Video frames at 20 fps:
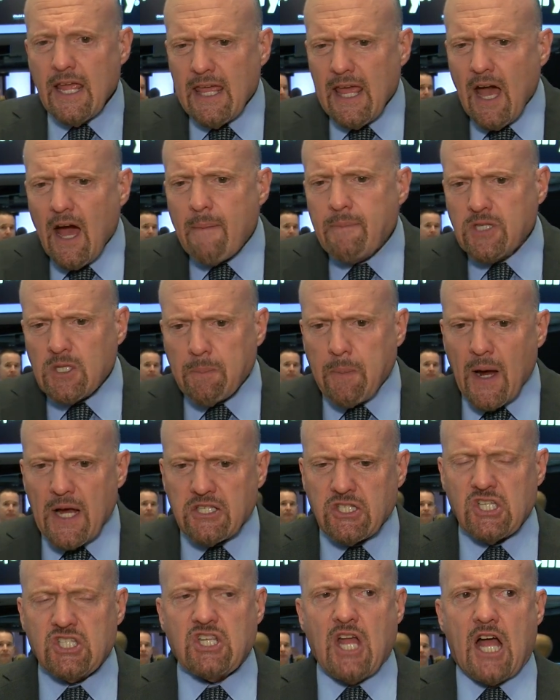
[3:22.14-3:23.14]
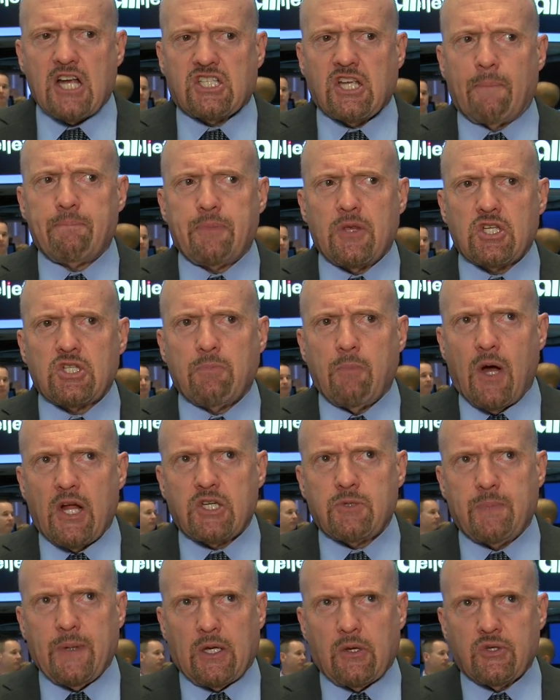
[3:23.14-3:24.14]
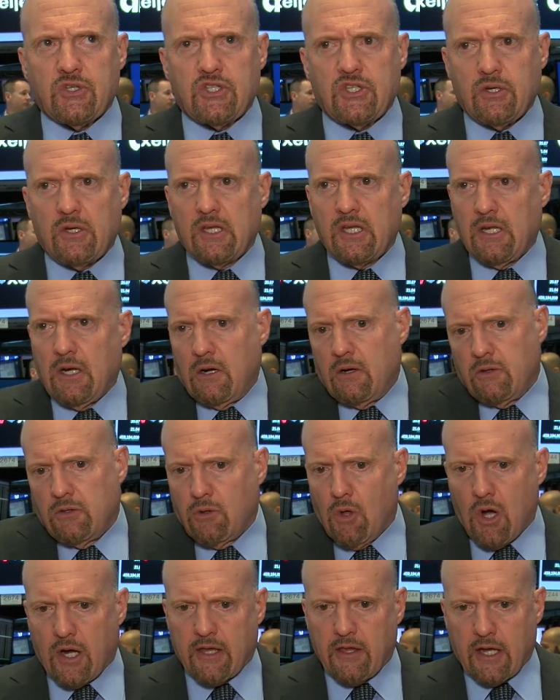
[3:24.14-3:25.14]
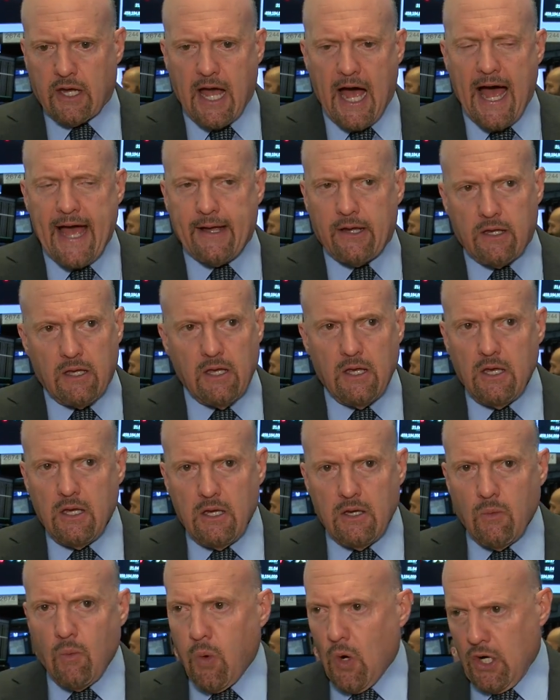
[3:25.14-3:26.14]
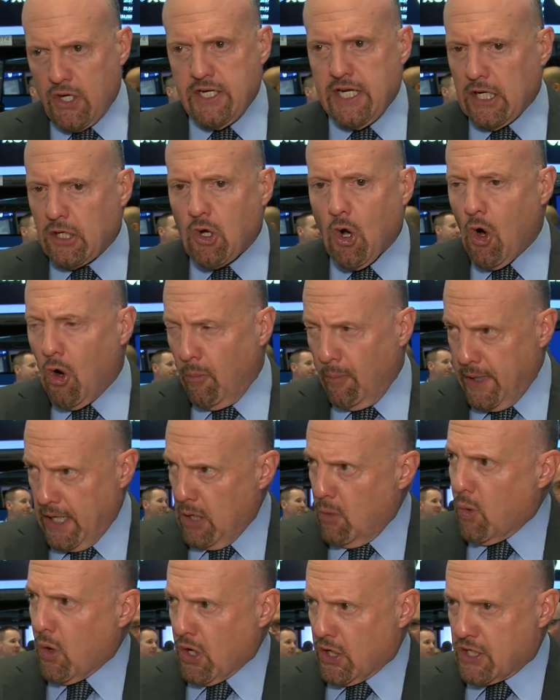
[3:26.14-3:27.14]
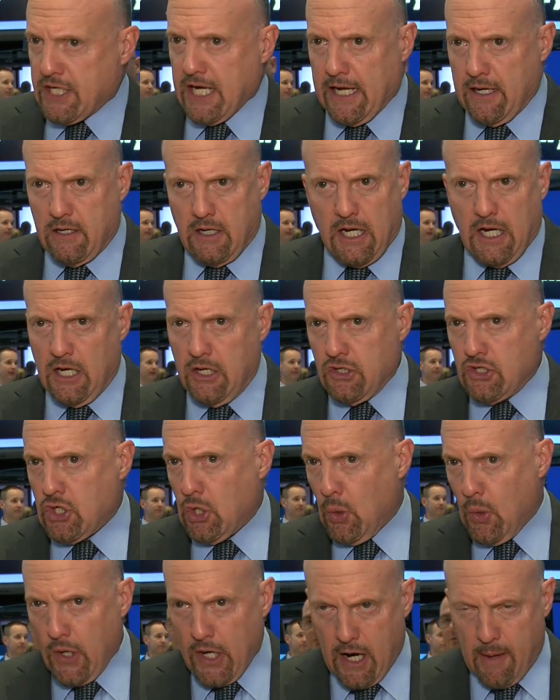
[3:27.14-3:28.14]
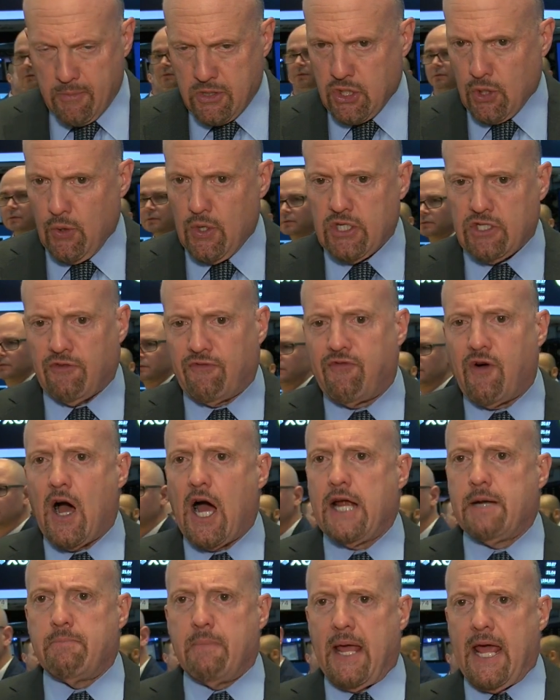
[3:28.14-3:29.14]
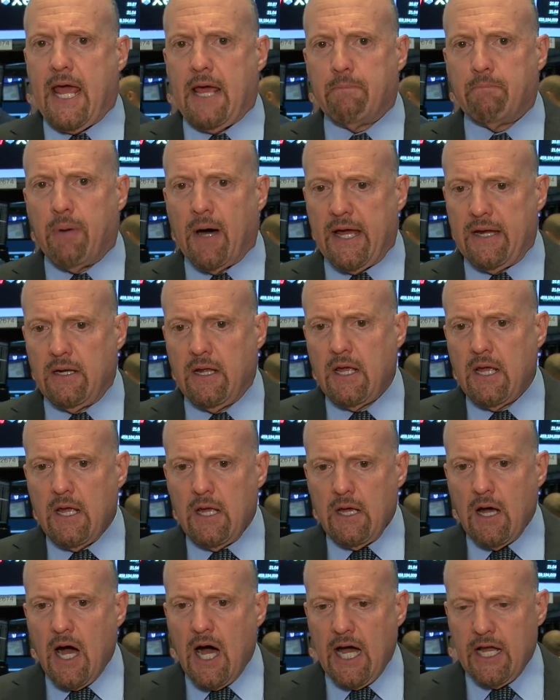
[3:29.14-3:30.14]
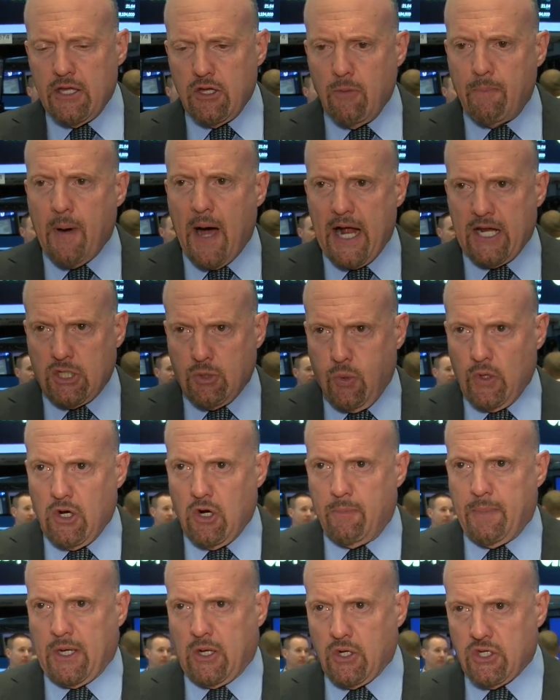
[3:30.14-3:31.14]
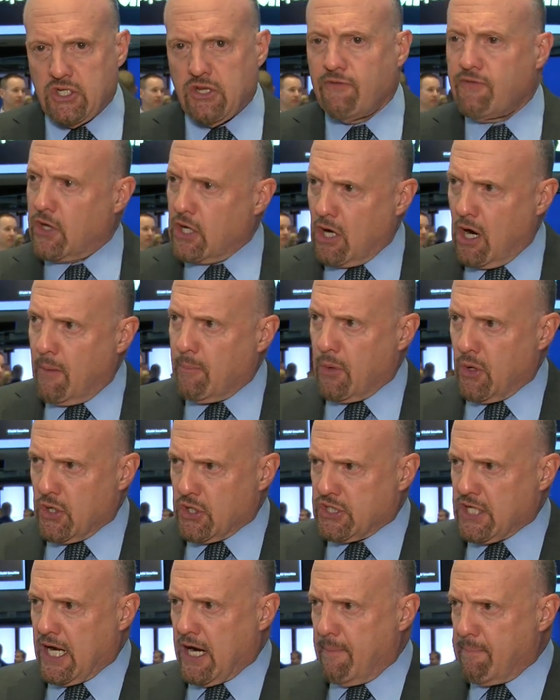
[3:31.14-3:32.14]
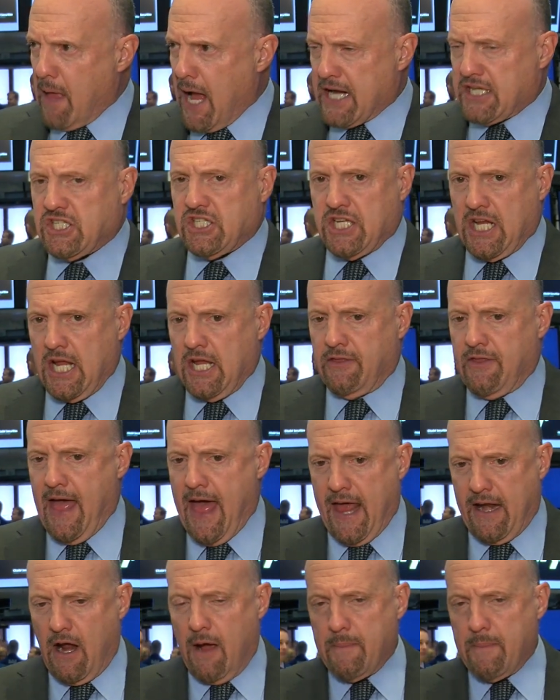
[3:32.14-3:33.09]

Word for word: Yeah, I'm surprised the stock's up this much, because, you know, look, the guy worked at Goldman, he worked at Intuit, I'm sure he's a fine man, but you buy Twitter because of the numbers, and I'm not seeing that.